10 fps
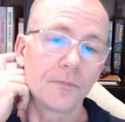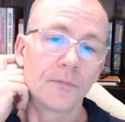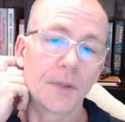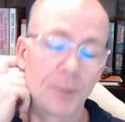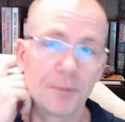
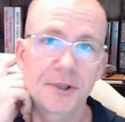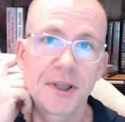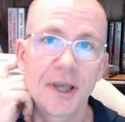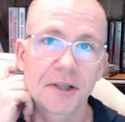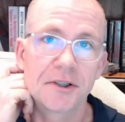the purpose
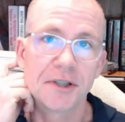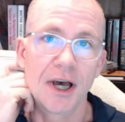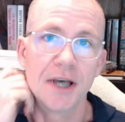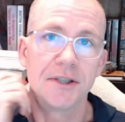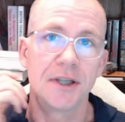of the
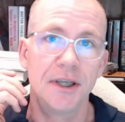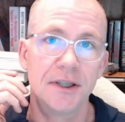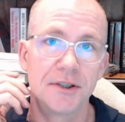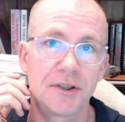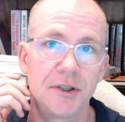exercise
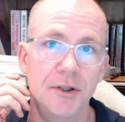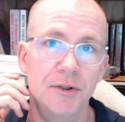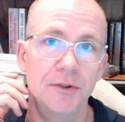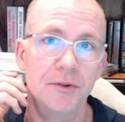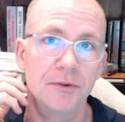is
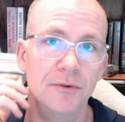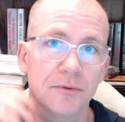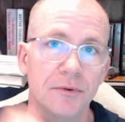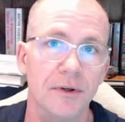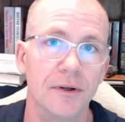
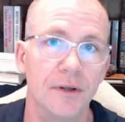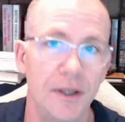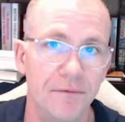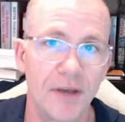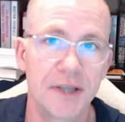to
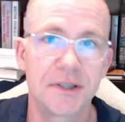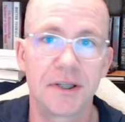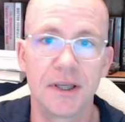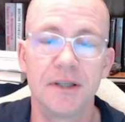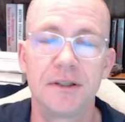
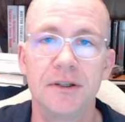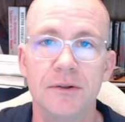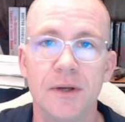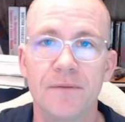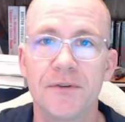invest
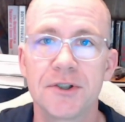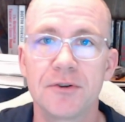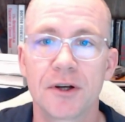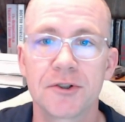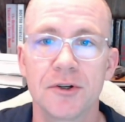into
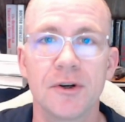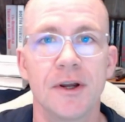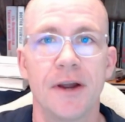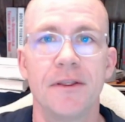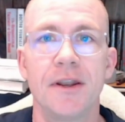infrastructure
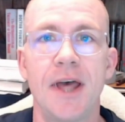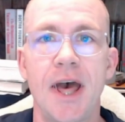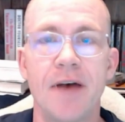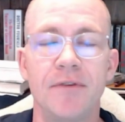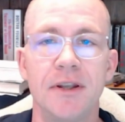and then
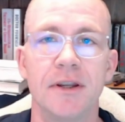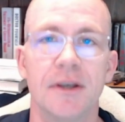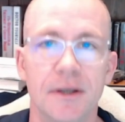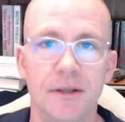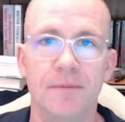have it
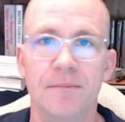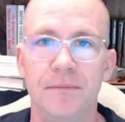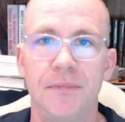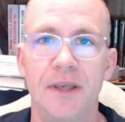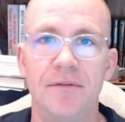
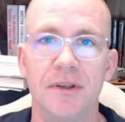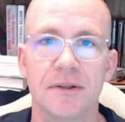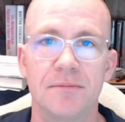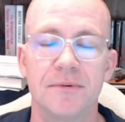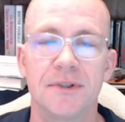
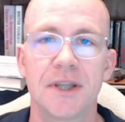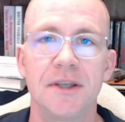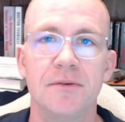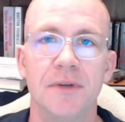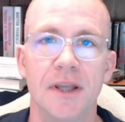
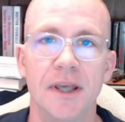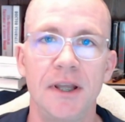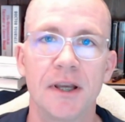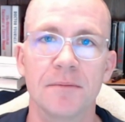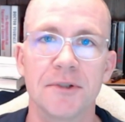send you an
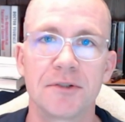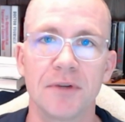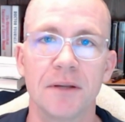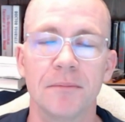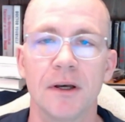income
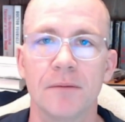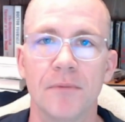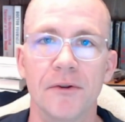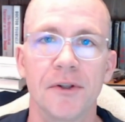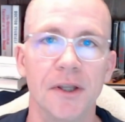stream
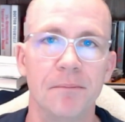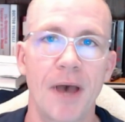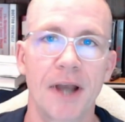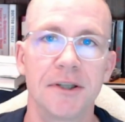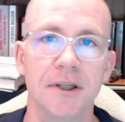monthly
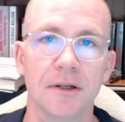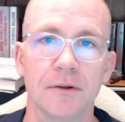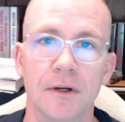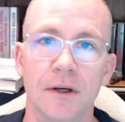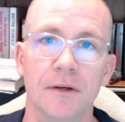back to
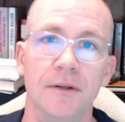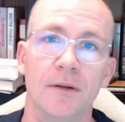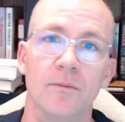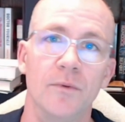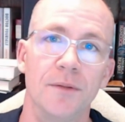you.
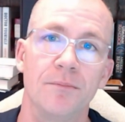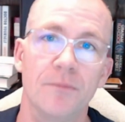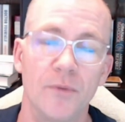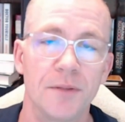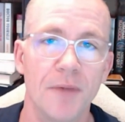Now,
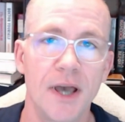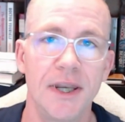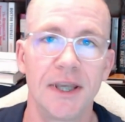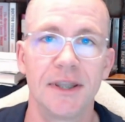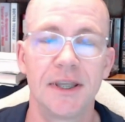with
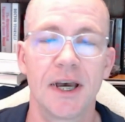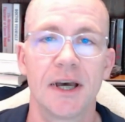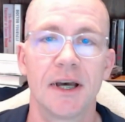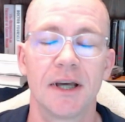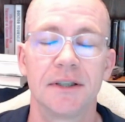mining,
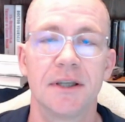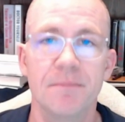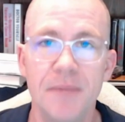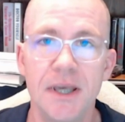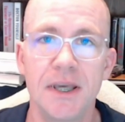to
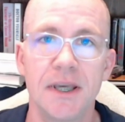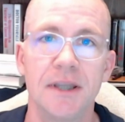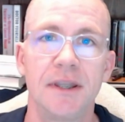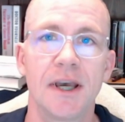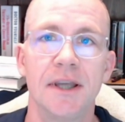
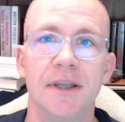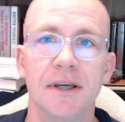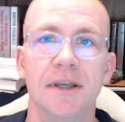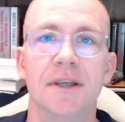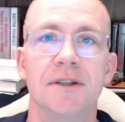me, the
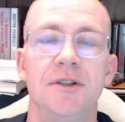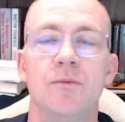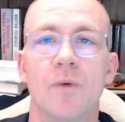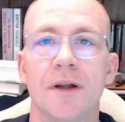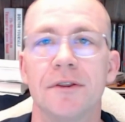idea is
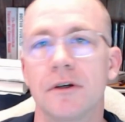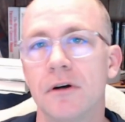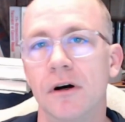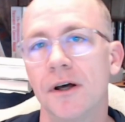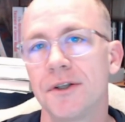you want the
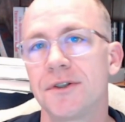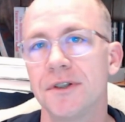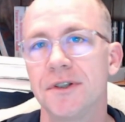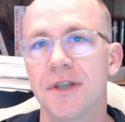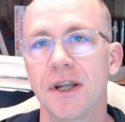cost
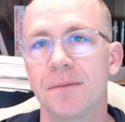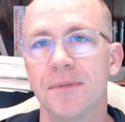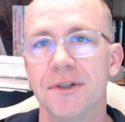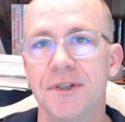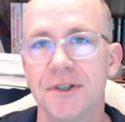and
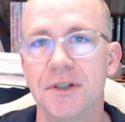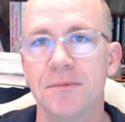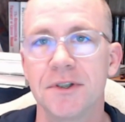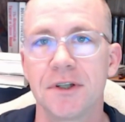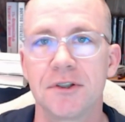setup and
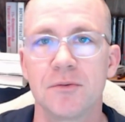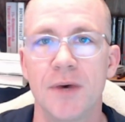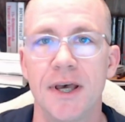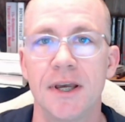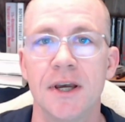system in such a
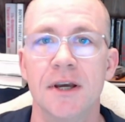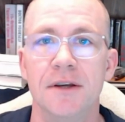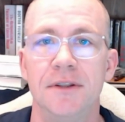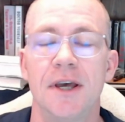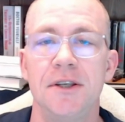way
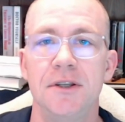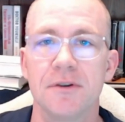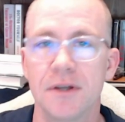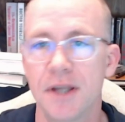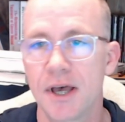that
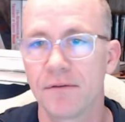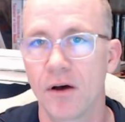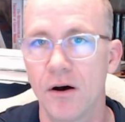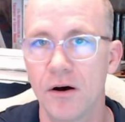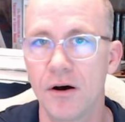you can
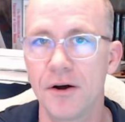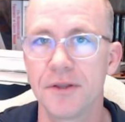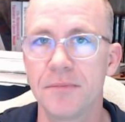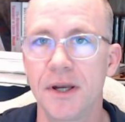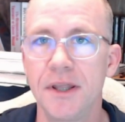have all
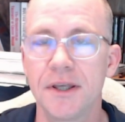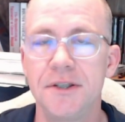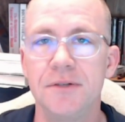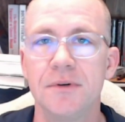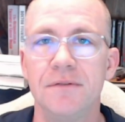the money
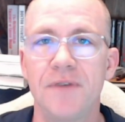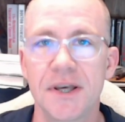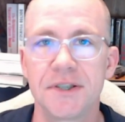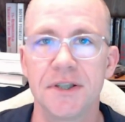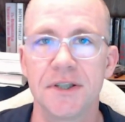that you
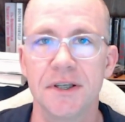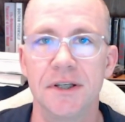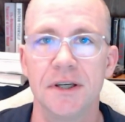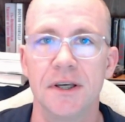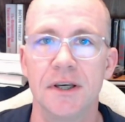invested
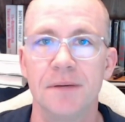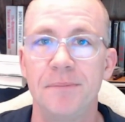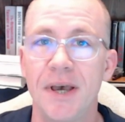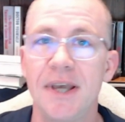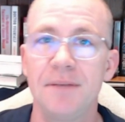
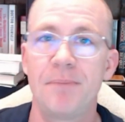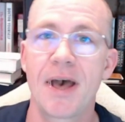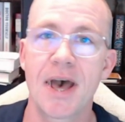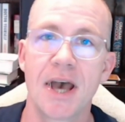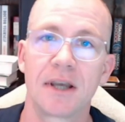paid
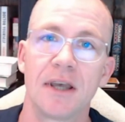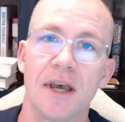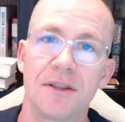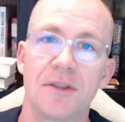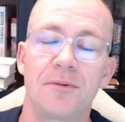back
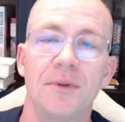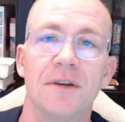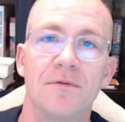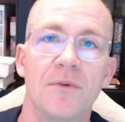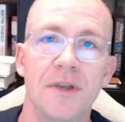at the 3 to
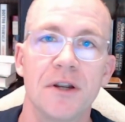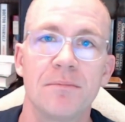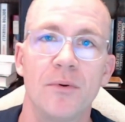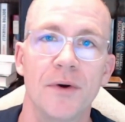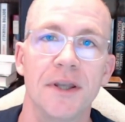4 year point